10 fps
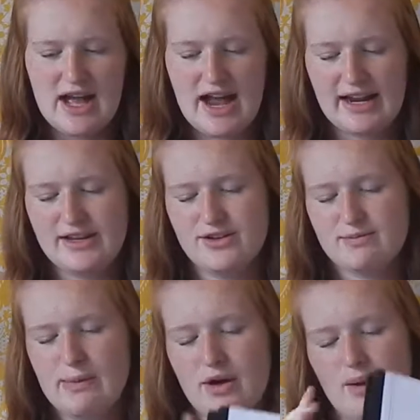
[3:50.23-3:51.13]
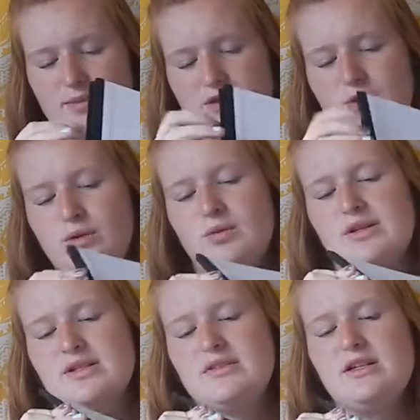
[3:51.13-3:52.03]
I used my mom's old
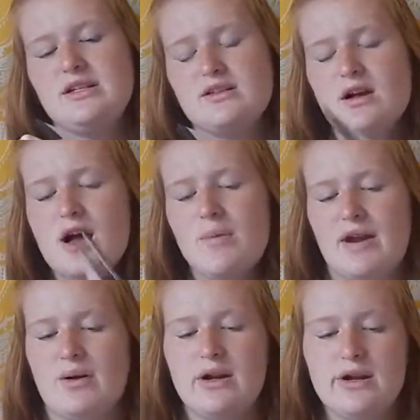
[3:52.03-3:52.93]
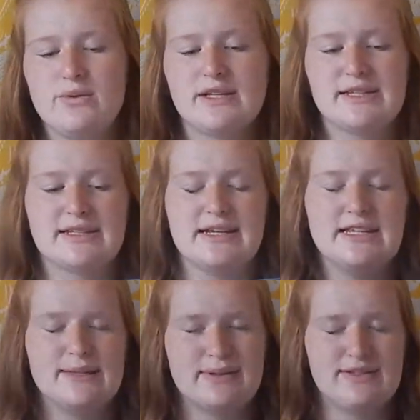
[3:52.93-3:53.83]
ones of these, but I wanted new ones because I
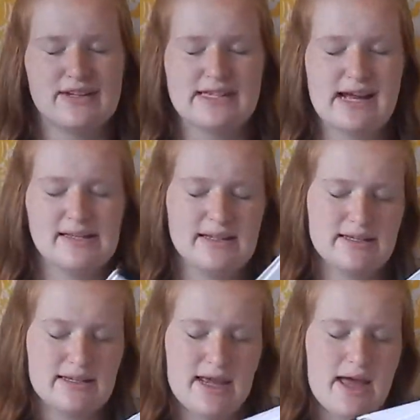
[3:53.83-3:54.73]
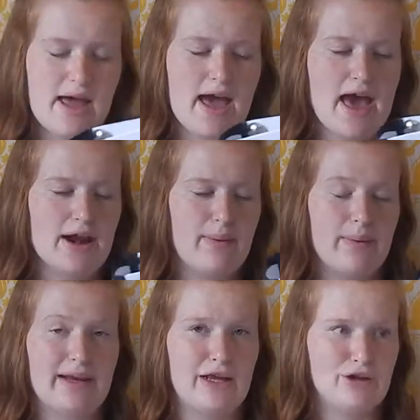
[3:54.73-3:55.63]
needed specific sizes and I
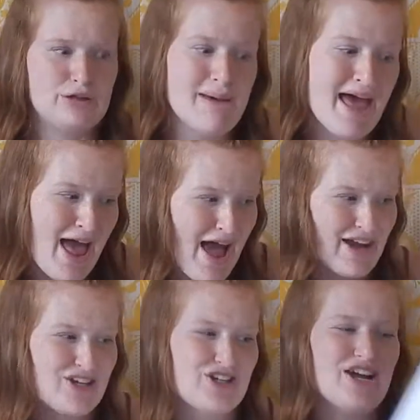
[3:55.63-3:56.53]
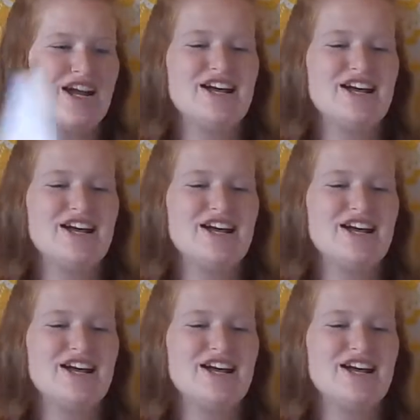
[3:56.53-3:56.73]
wanted my colors to match.